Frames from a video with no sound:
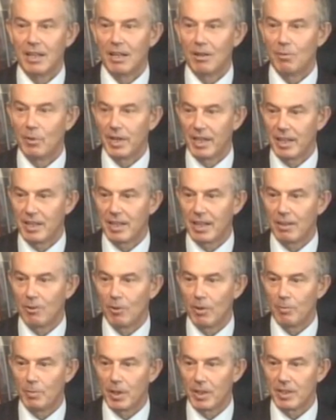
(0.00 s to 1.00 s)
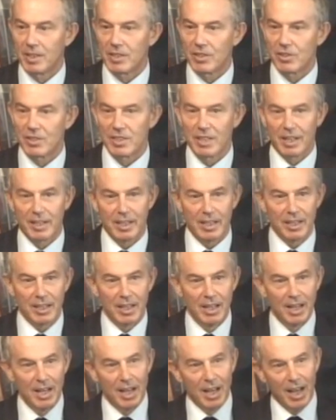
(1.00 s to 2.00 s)
where they take all the politicians, I think.
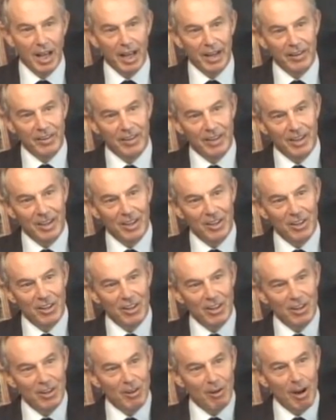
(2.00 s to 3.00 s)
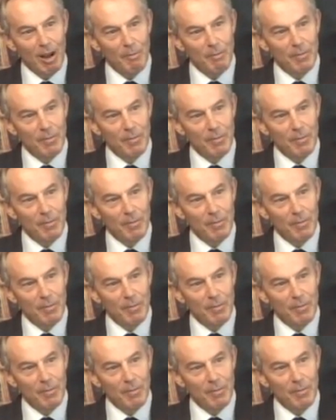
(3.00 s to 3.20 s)
And you go up